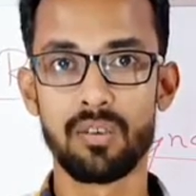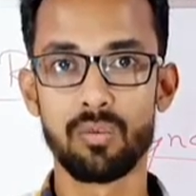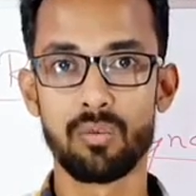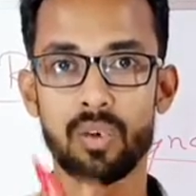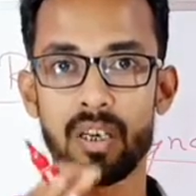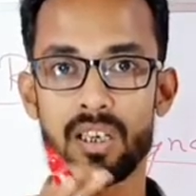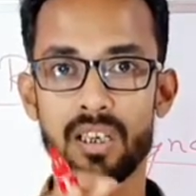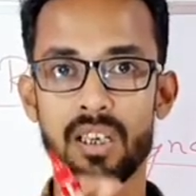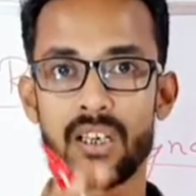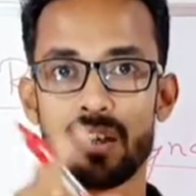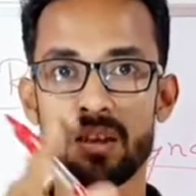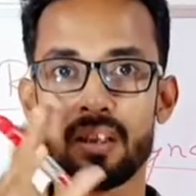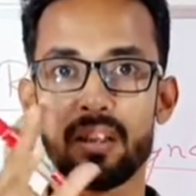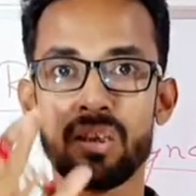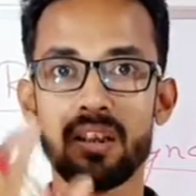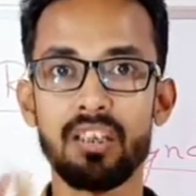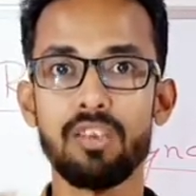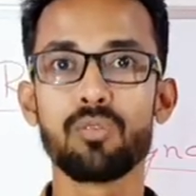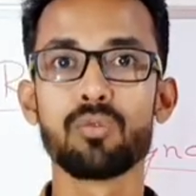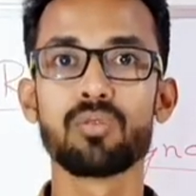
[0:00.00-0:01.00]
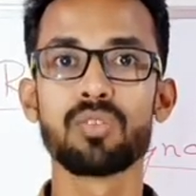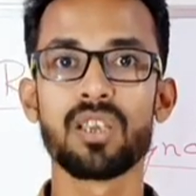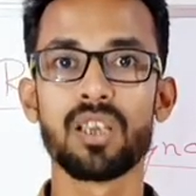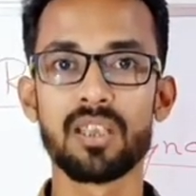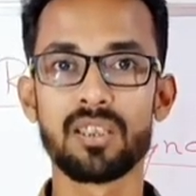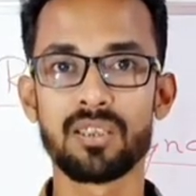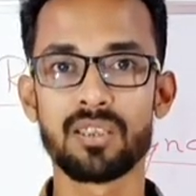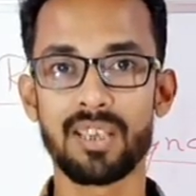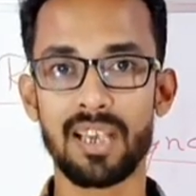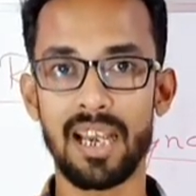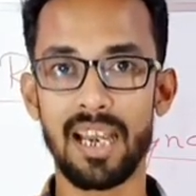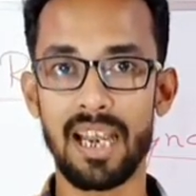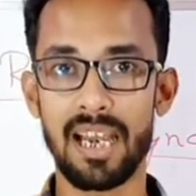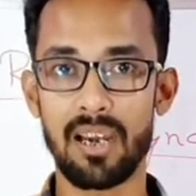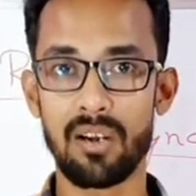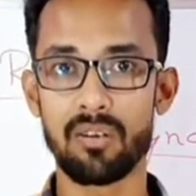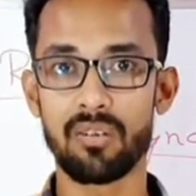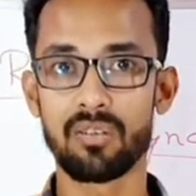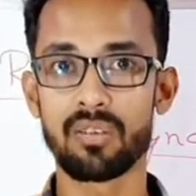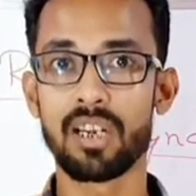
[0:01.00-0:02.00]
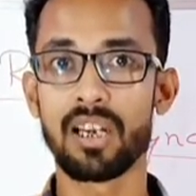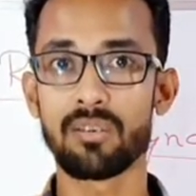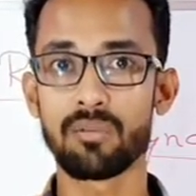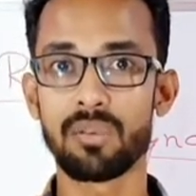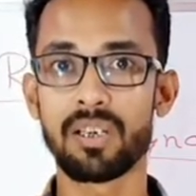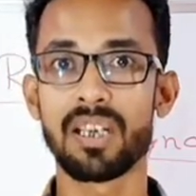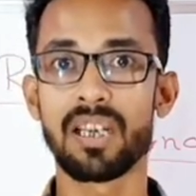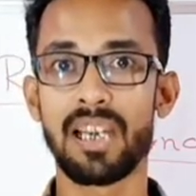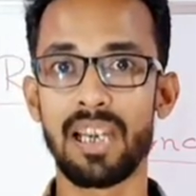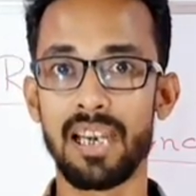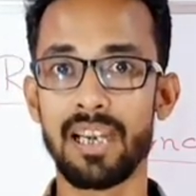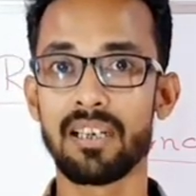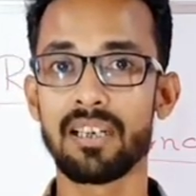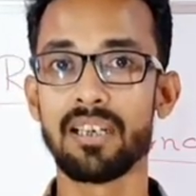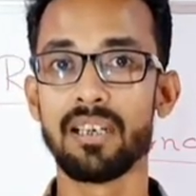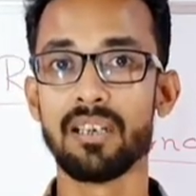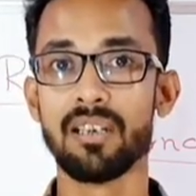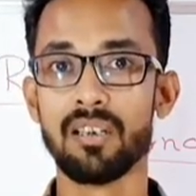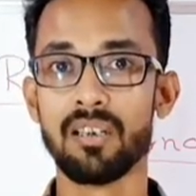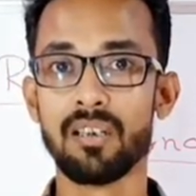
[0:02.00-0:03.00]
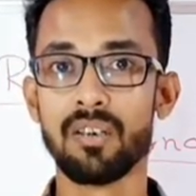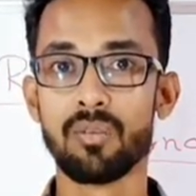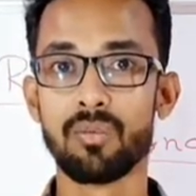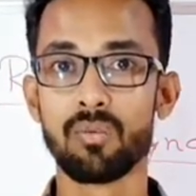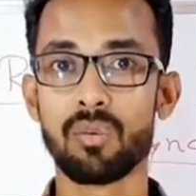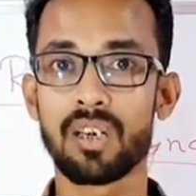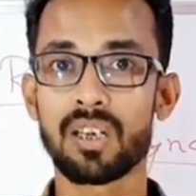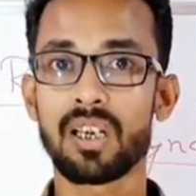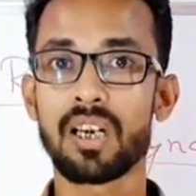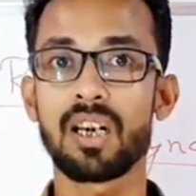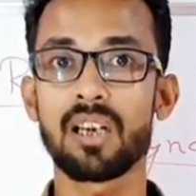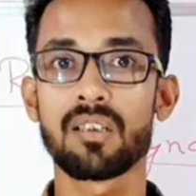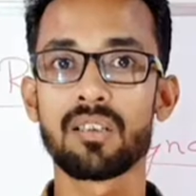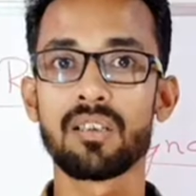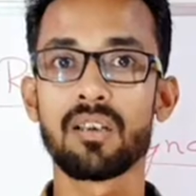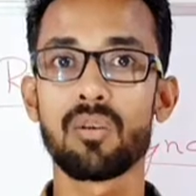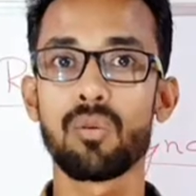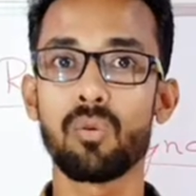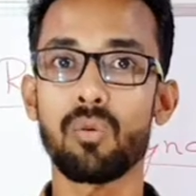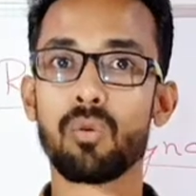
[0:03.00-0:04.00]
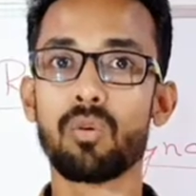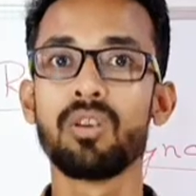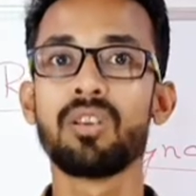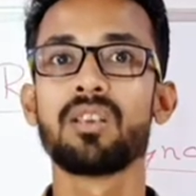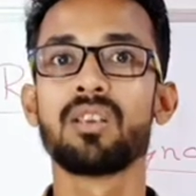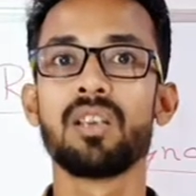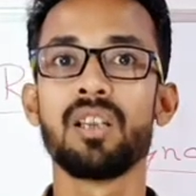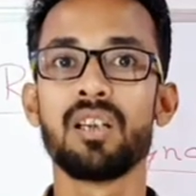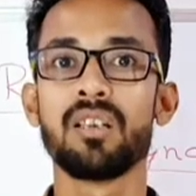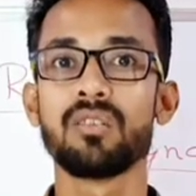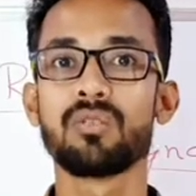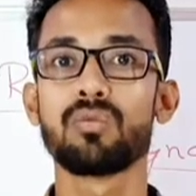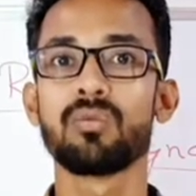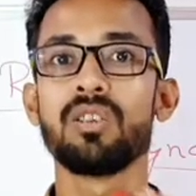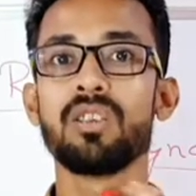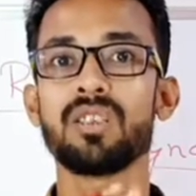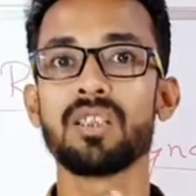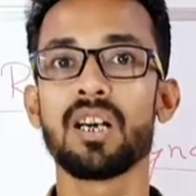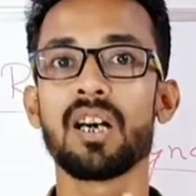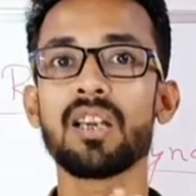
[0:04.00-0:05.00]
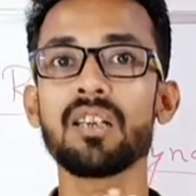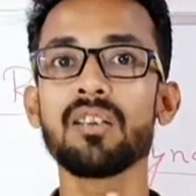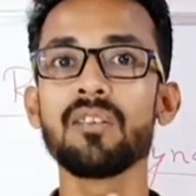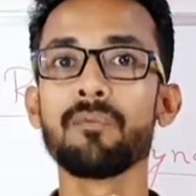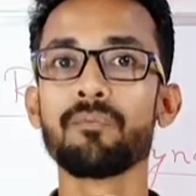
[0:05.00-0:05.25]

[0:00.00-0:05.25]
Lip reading: What are the new things that were added? What are the old things which are